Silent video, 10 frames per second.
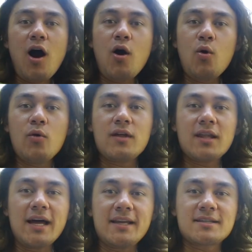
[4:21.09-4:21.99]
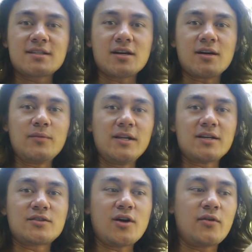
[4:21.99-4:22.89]
Oh, the lighting's good. We
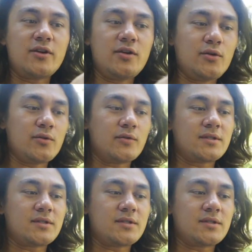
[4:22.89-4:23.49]
look so cute.